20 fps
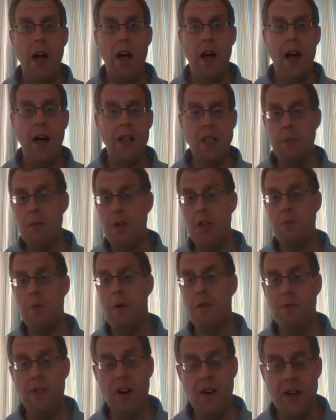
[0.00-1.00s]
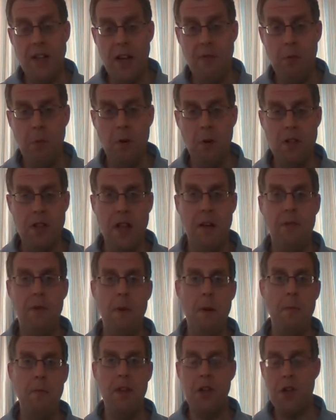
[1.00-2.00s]
And some of these people was very different, wasn't they?
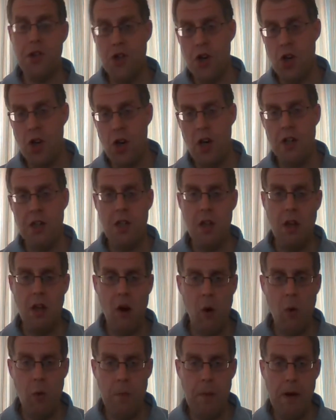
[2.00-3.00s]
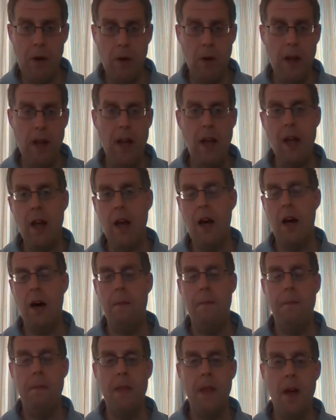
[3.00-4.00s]
Remember the church in the old building?
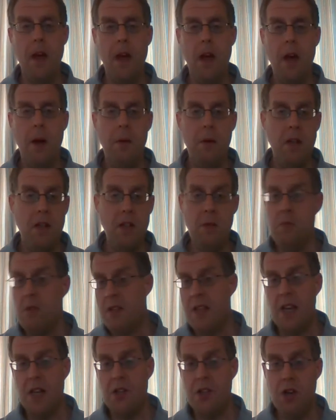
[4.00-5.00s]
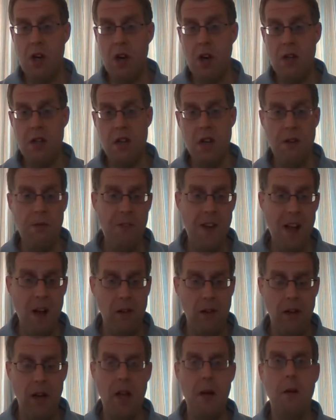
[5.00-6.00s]
Sometimes they had church in a
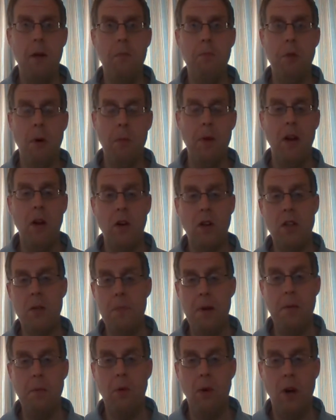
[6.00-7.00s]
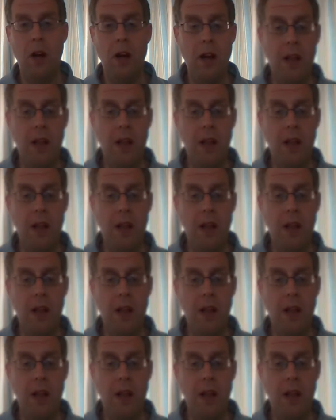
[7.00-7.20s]
field and it probably looked a bit more like